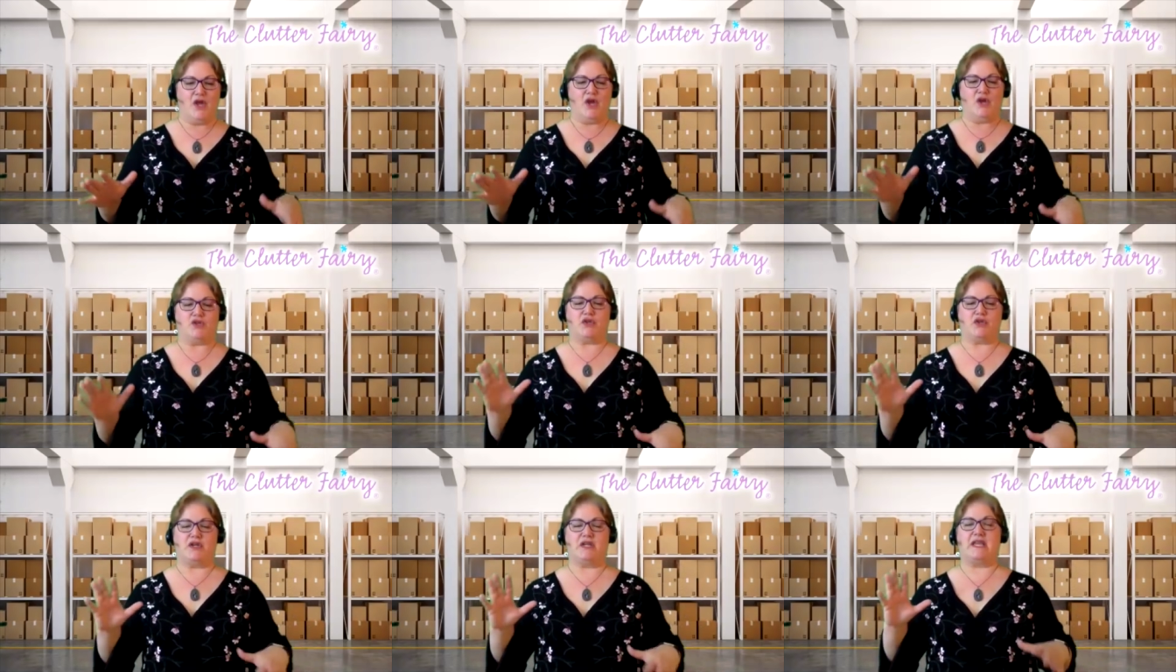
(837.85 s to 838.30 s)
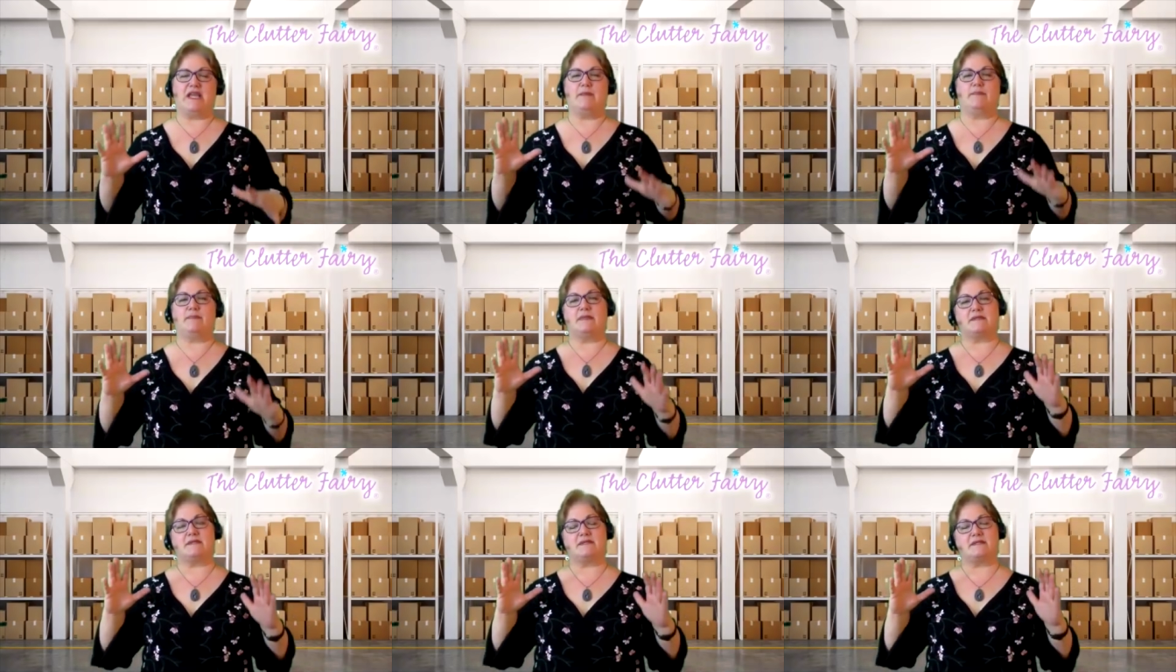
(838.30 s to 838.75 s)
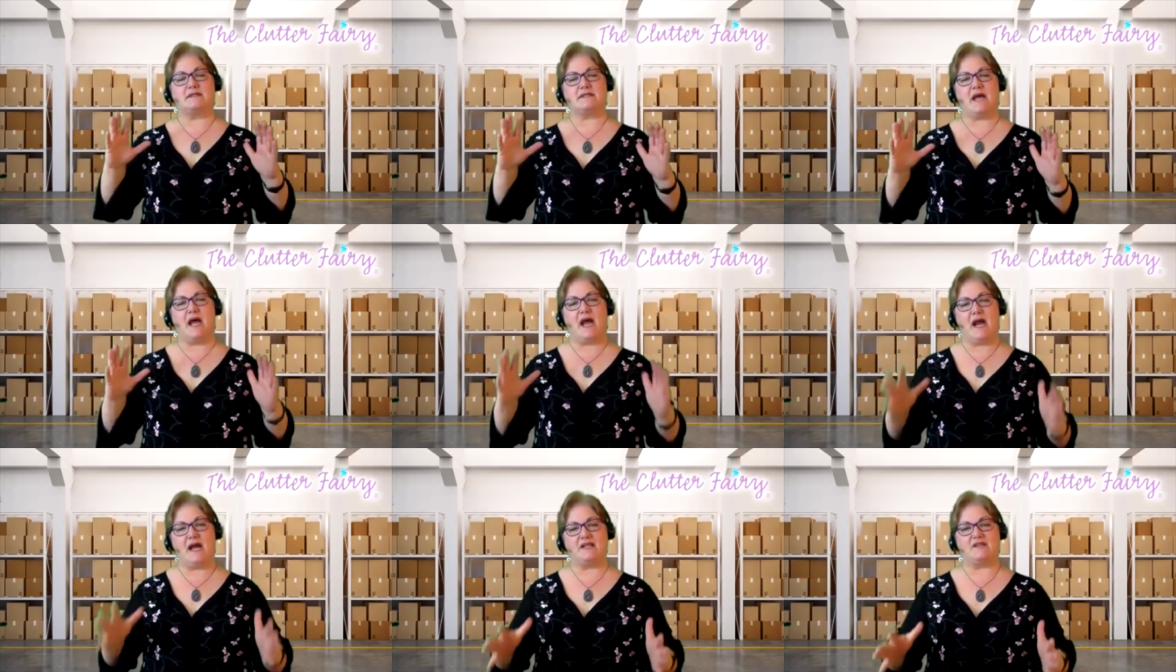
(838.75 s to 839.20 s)
So to keep the
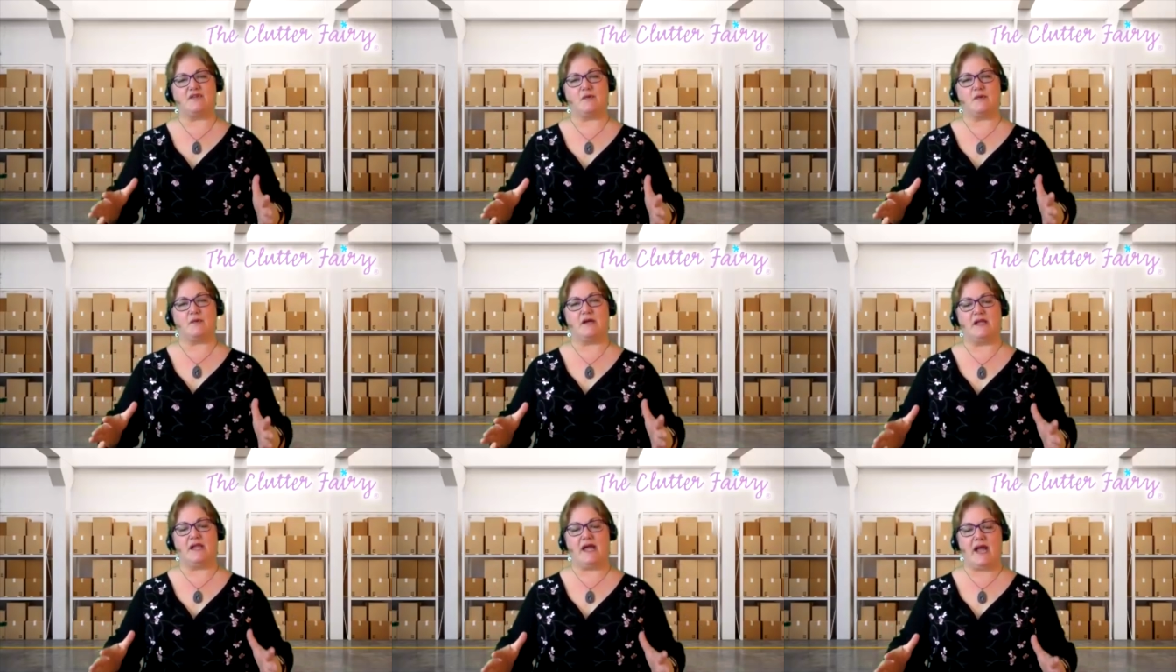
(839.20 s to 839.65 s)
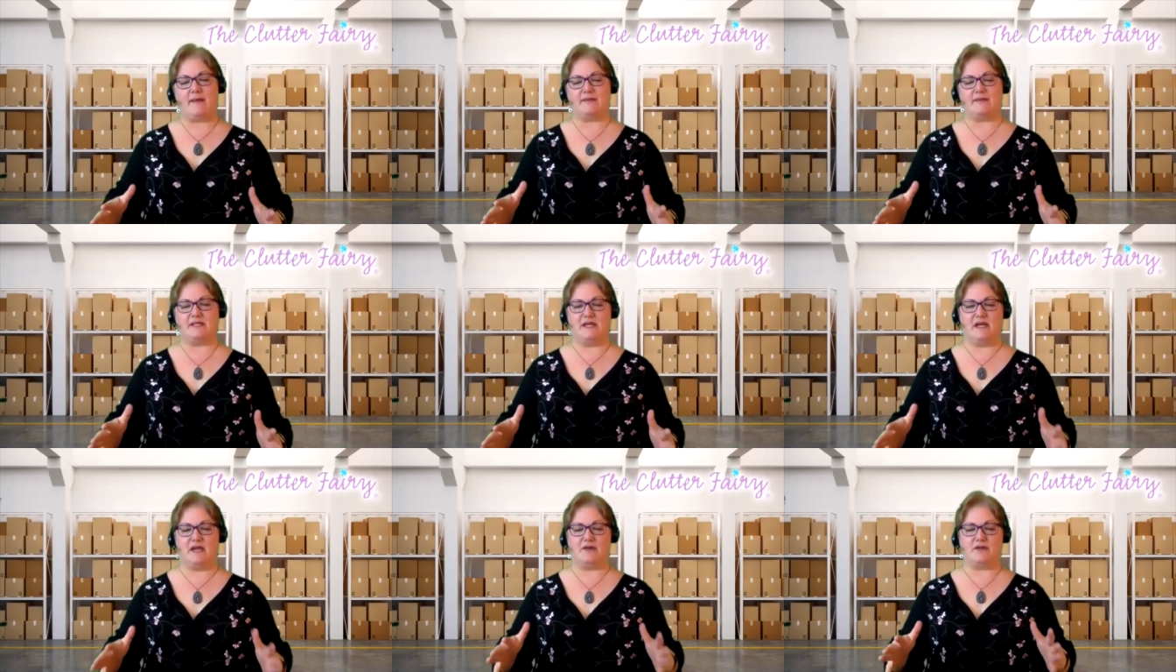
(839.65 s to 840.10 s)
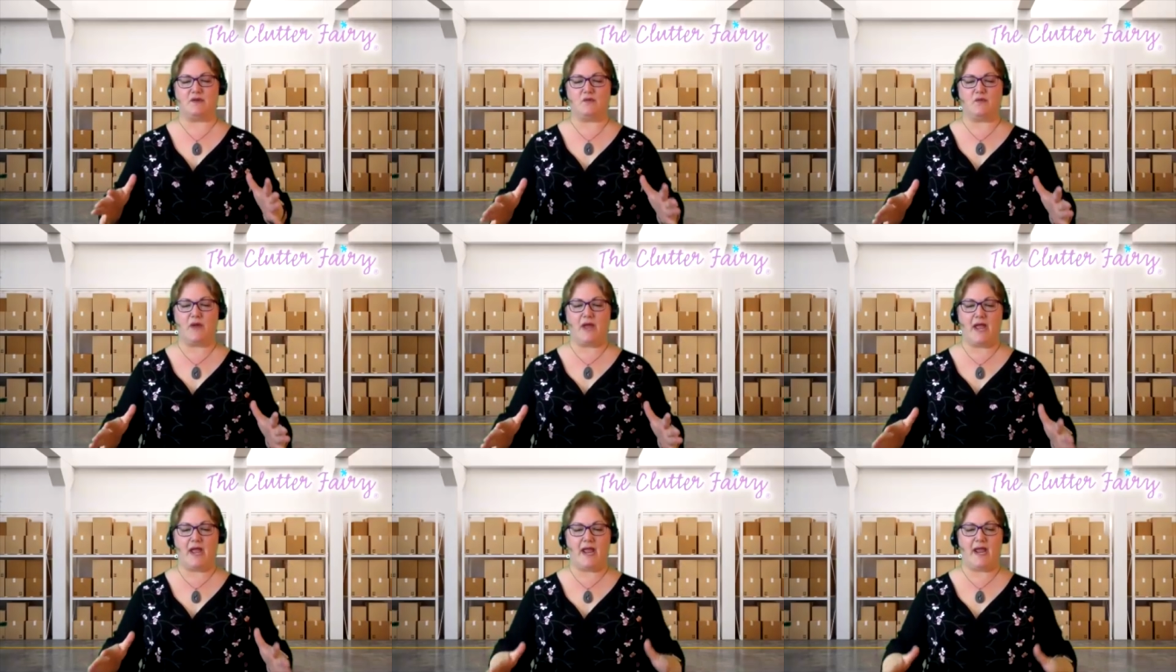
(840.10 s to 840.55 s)
sides from collapsing under the
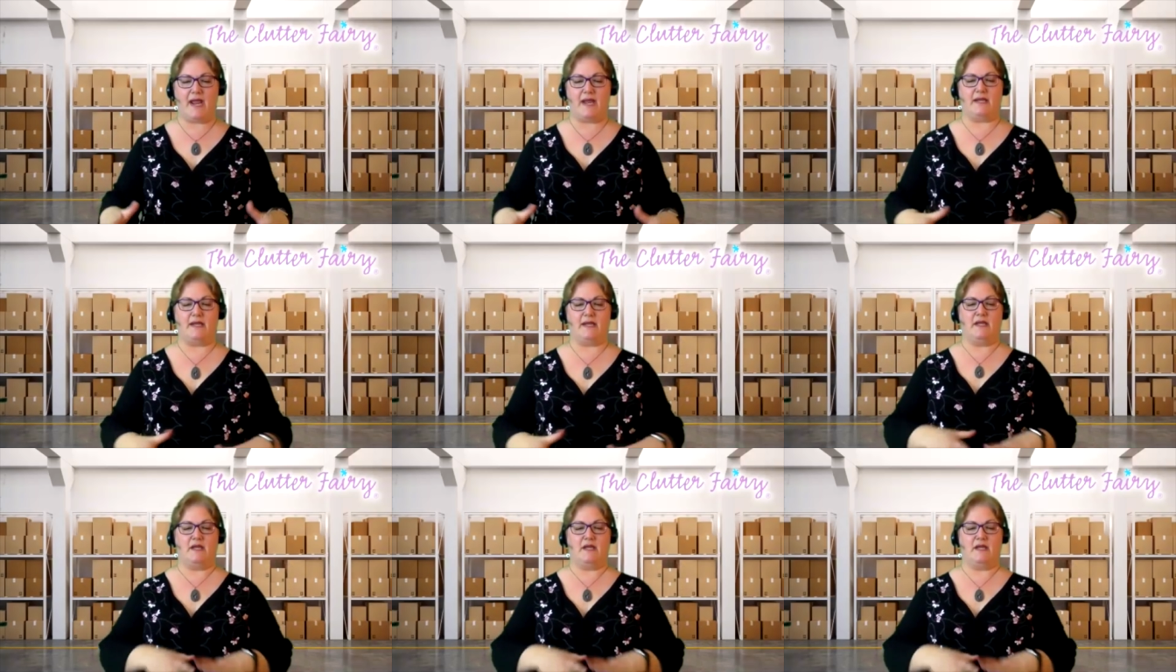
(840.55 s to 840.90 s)
weight